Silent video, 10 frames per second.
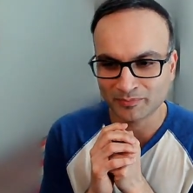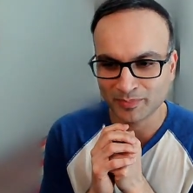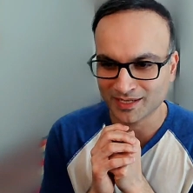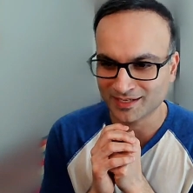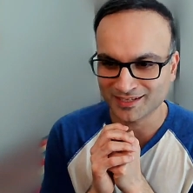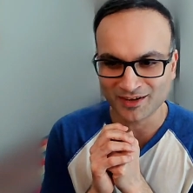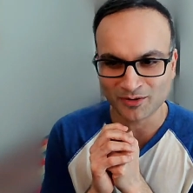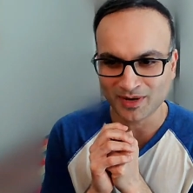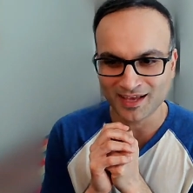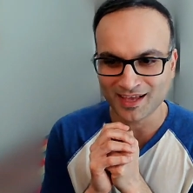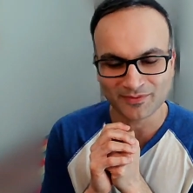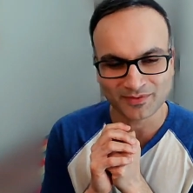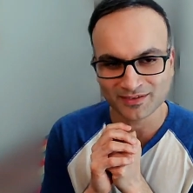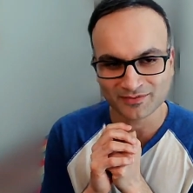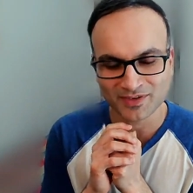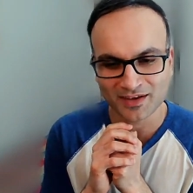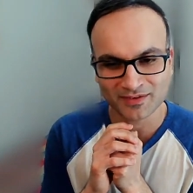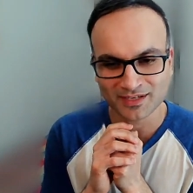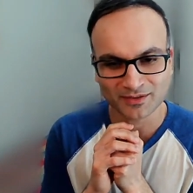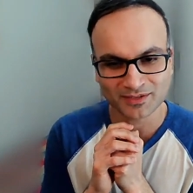but no i haven't we
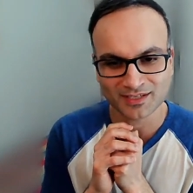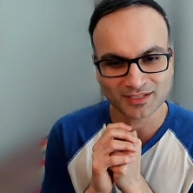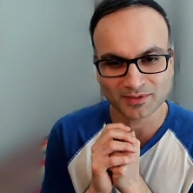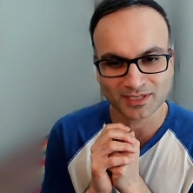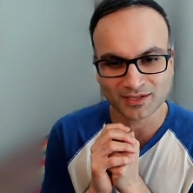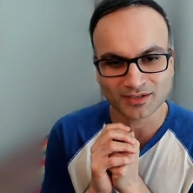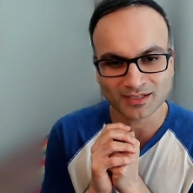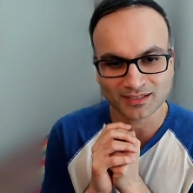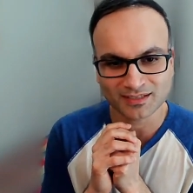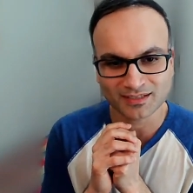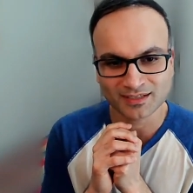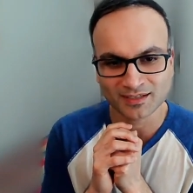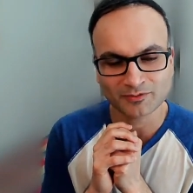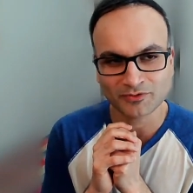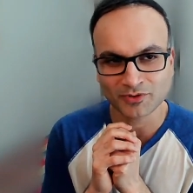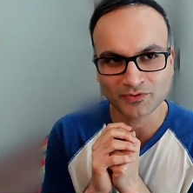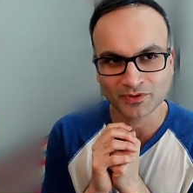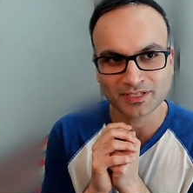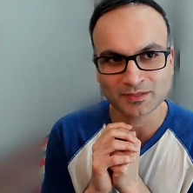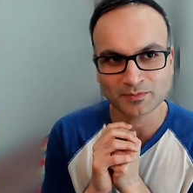haven't looked into it at all uh, for,
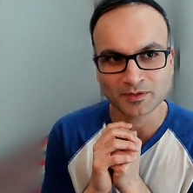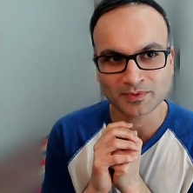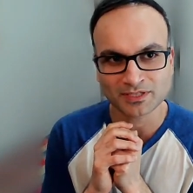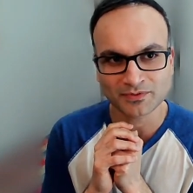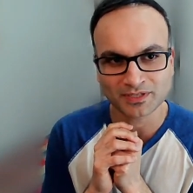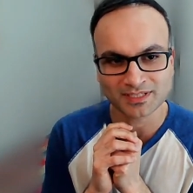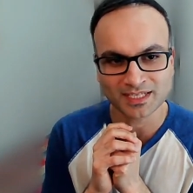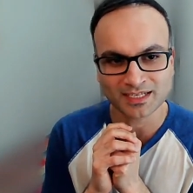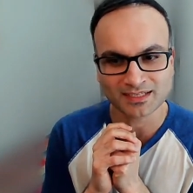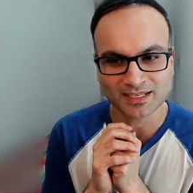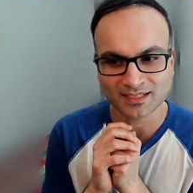for this purpose for this data